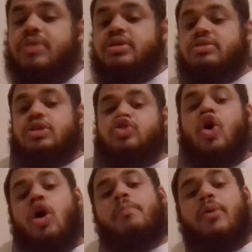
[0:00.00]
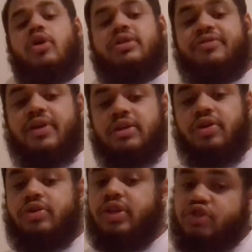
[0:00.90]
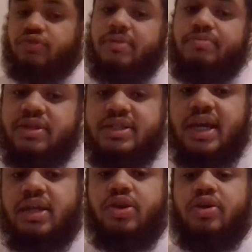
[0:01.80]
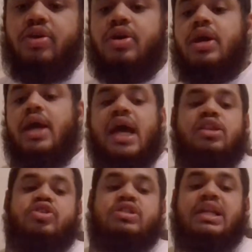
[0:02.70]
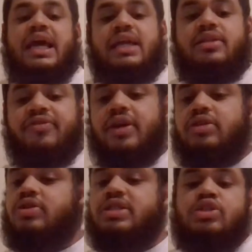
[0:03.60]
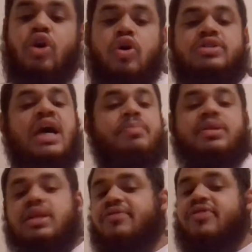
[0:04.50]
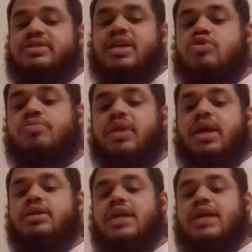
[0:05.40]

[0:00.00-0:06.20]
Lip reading: There's on-ball defender, there's rim protector, and there's lane defenders. There's all type of defense you play.